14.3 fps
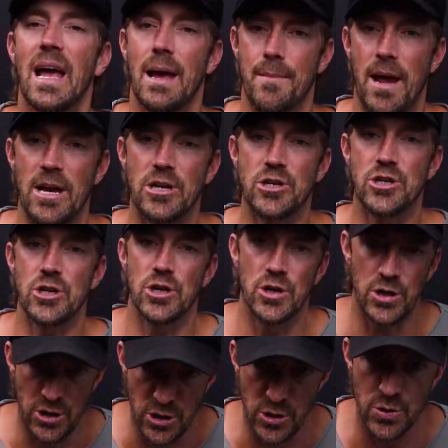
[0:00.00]
and make sure
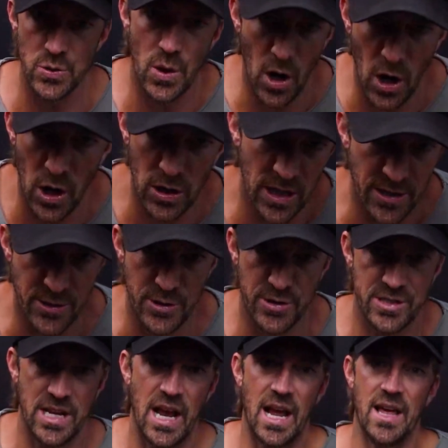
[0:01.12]
you all
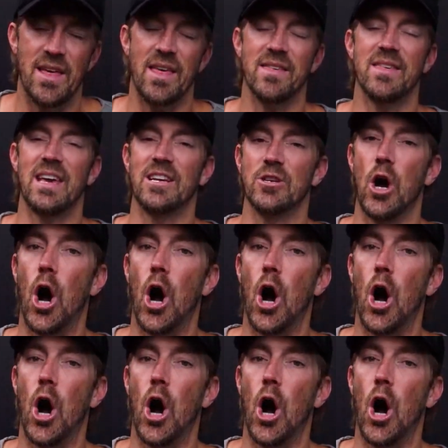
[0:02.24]
understand that things